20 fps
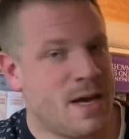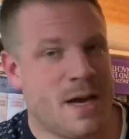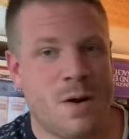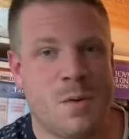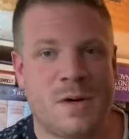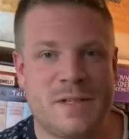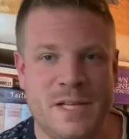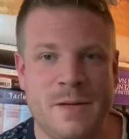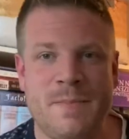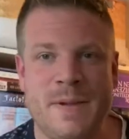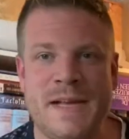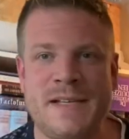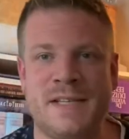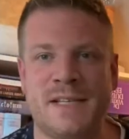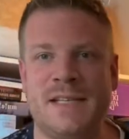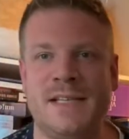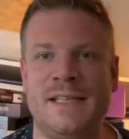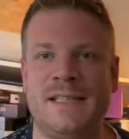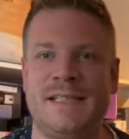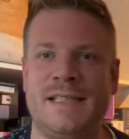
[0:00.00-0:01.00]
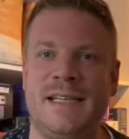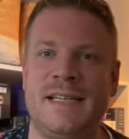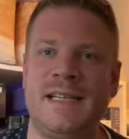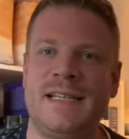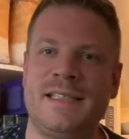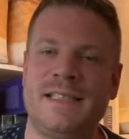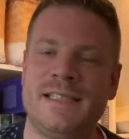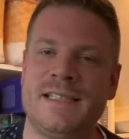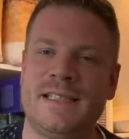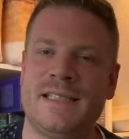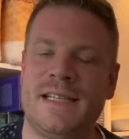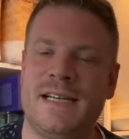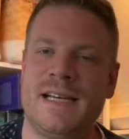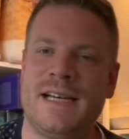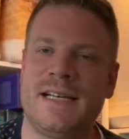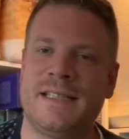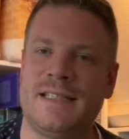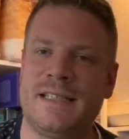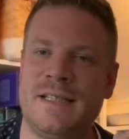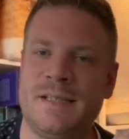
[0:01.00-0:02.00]
What he basically says is
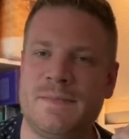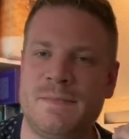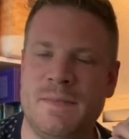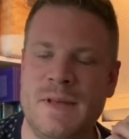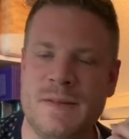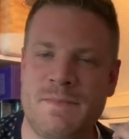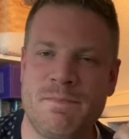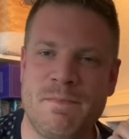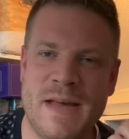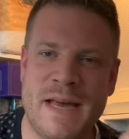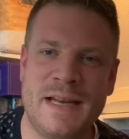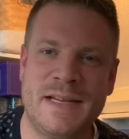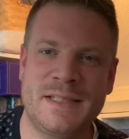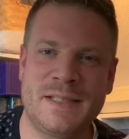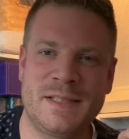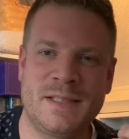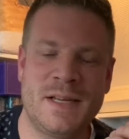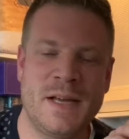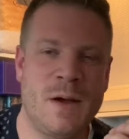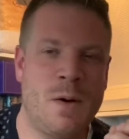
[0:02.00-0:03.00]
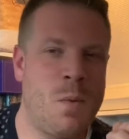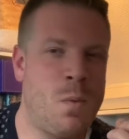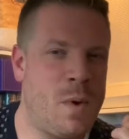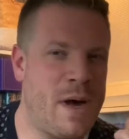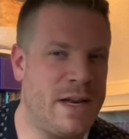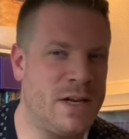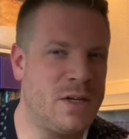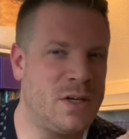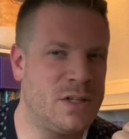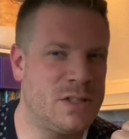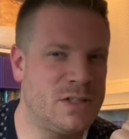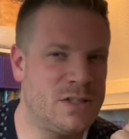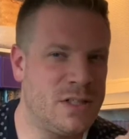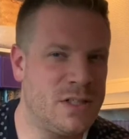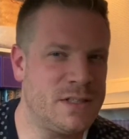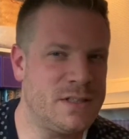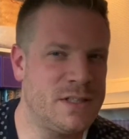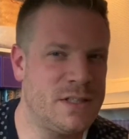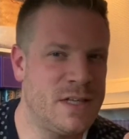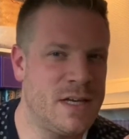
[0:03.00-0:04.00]
that it matters whether or
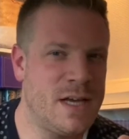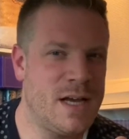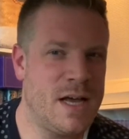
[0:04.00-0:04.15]
not